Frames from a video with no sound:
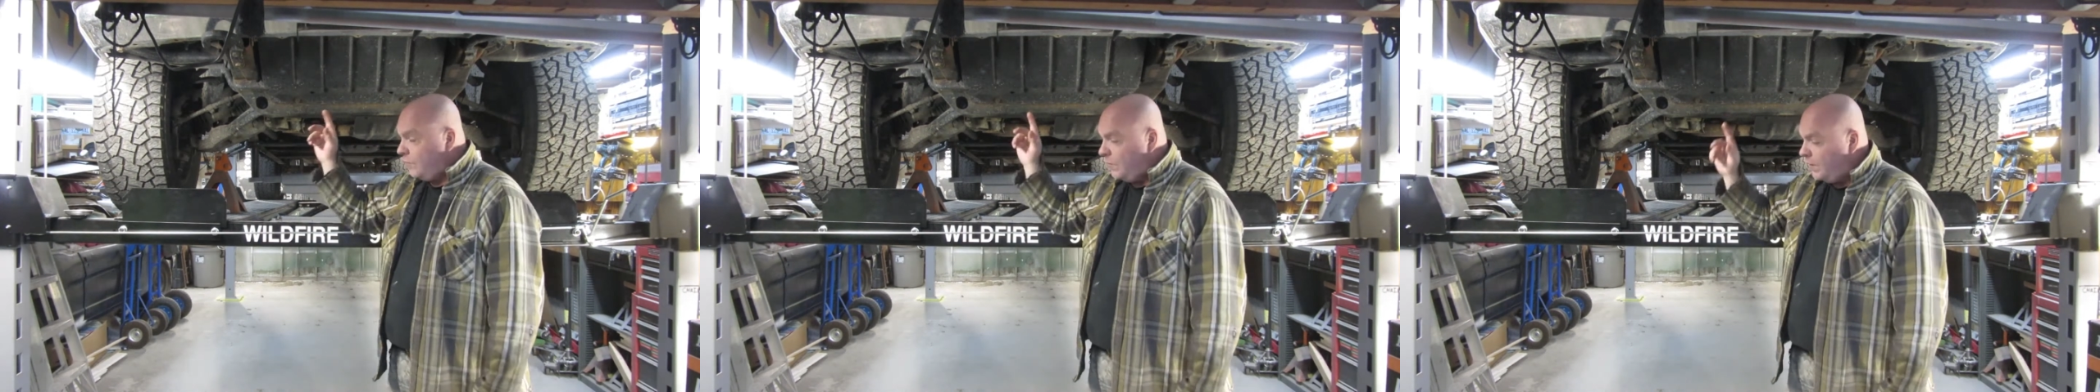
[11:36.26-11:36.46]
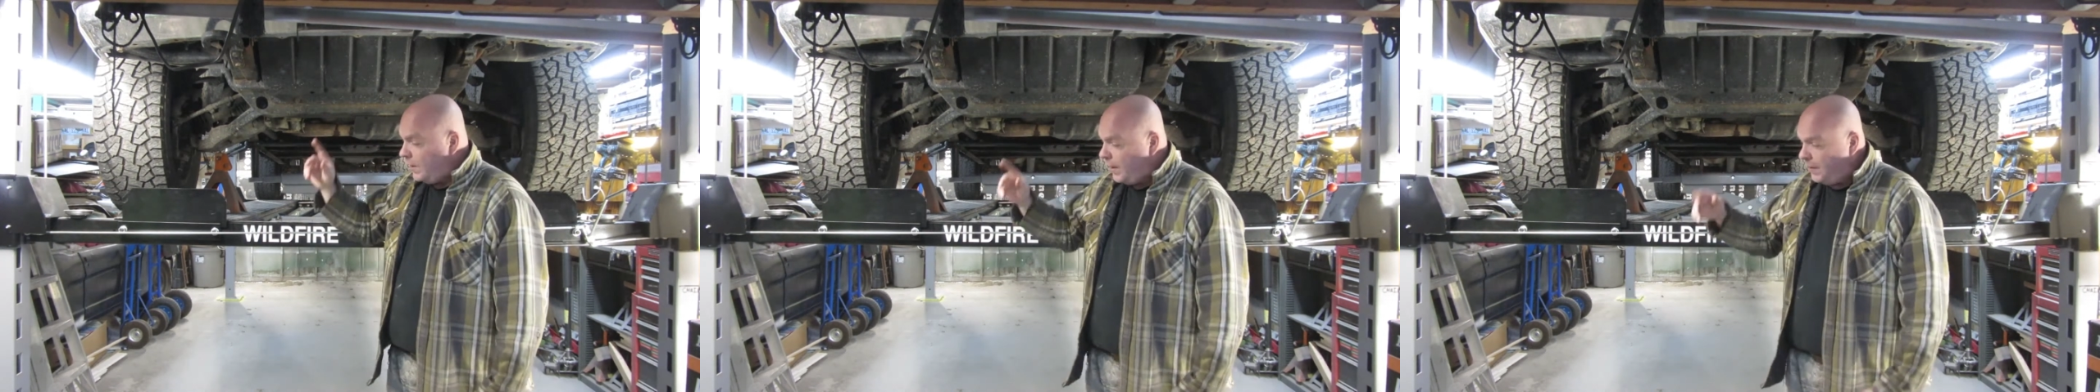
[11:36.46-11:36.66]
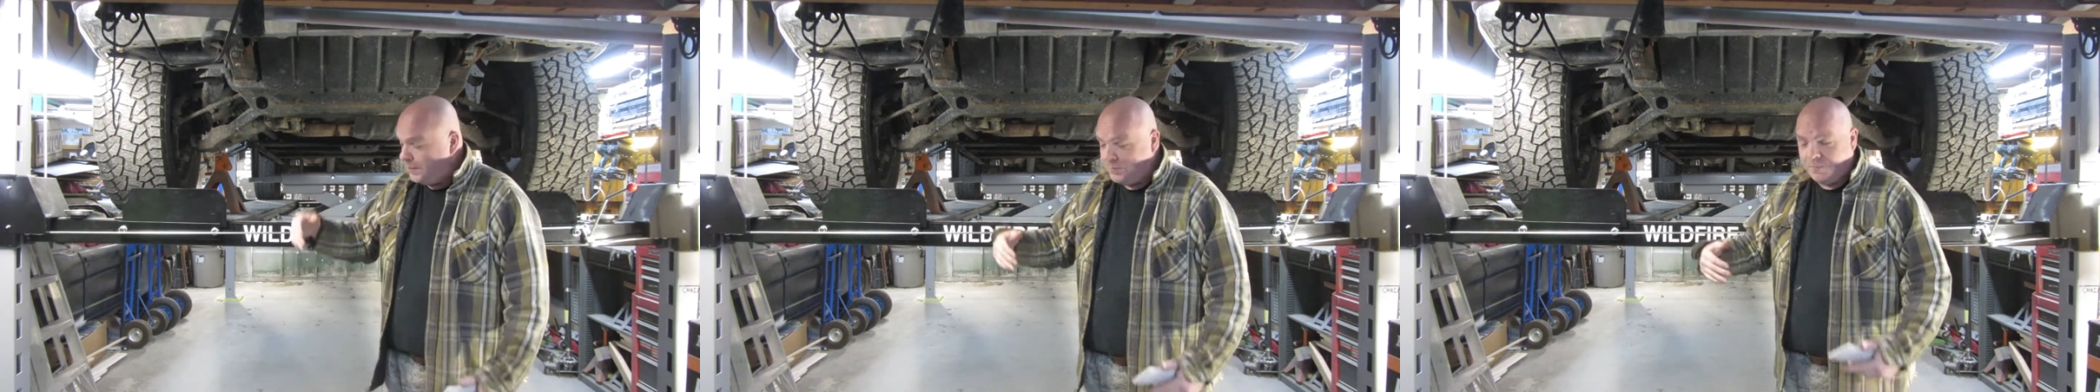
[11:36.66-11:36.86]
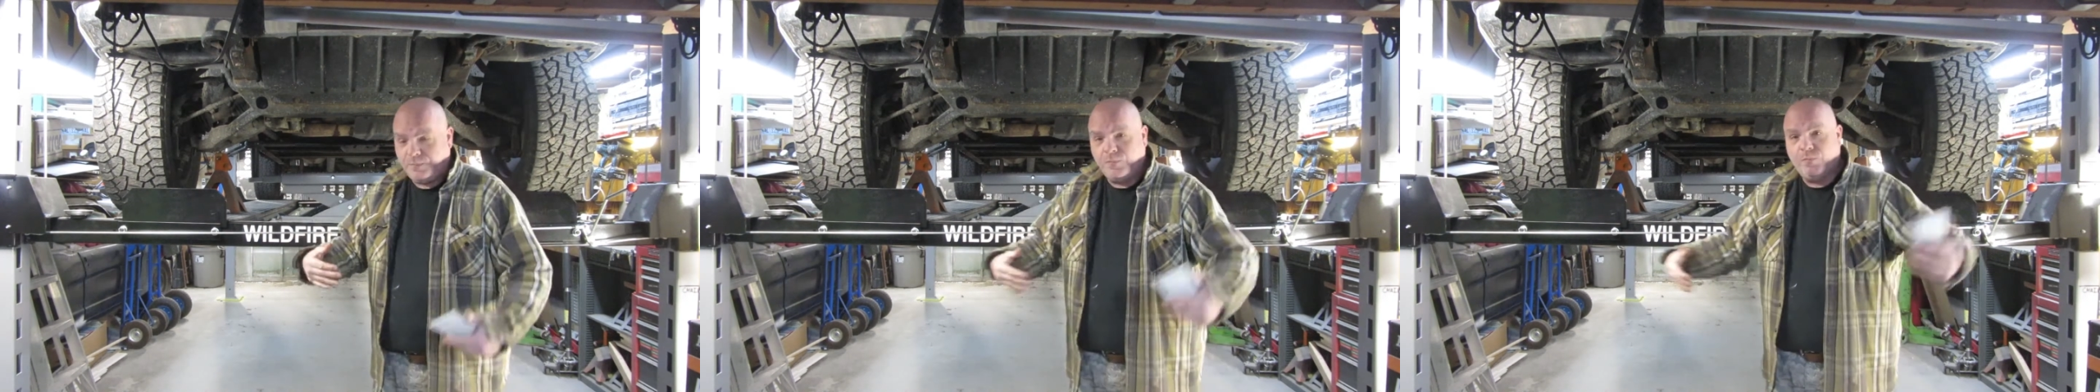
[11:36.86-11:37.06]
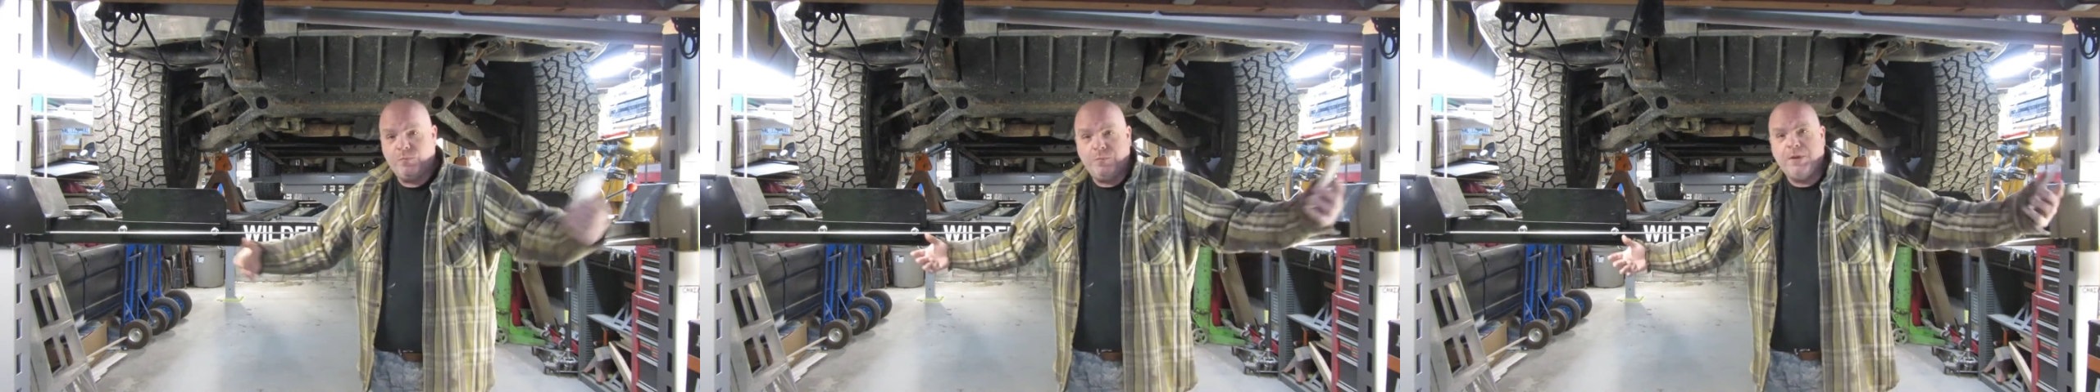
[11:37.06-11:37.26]
the
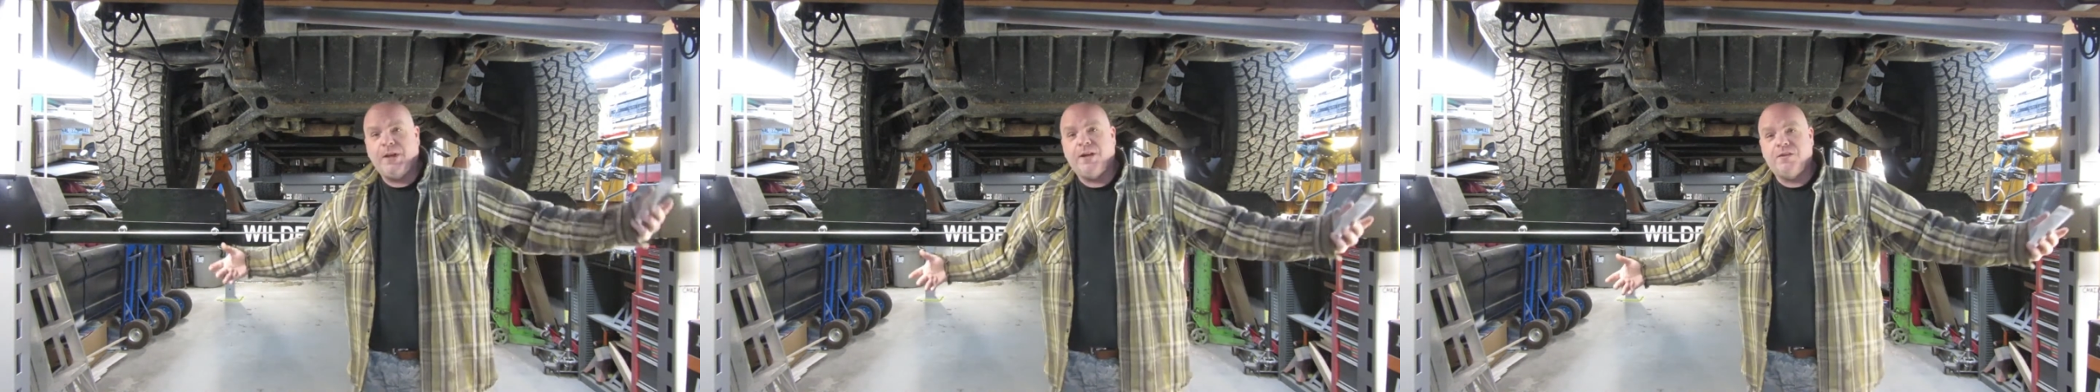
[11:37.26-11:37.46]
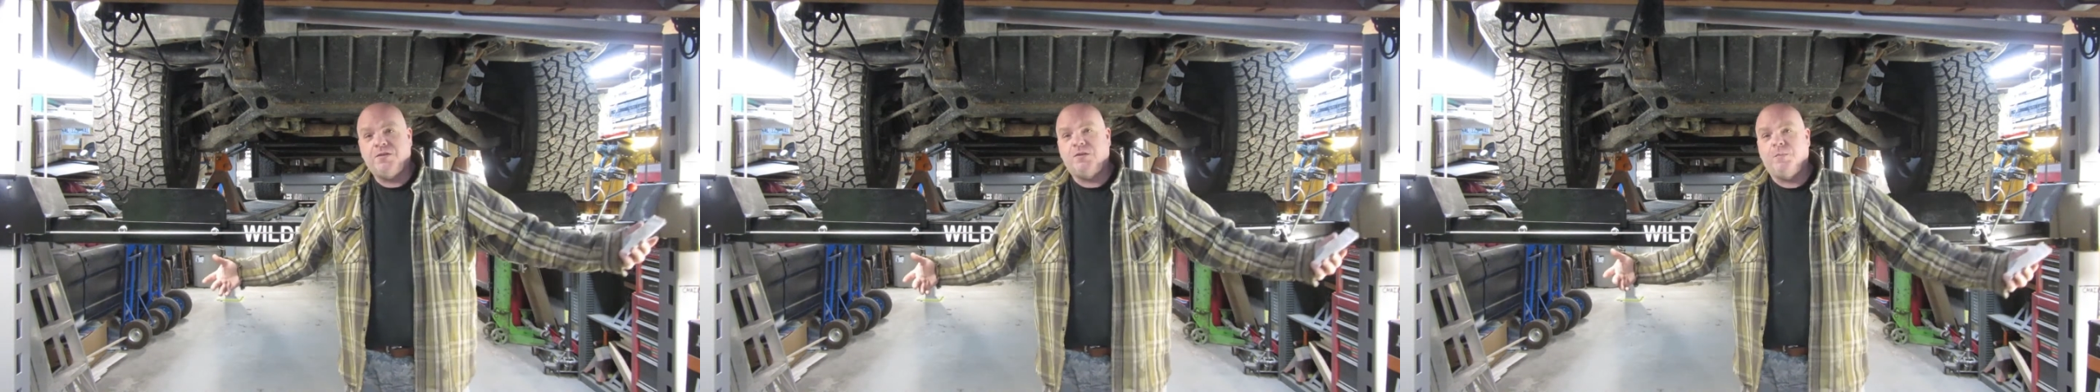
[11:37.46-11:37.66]
biggest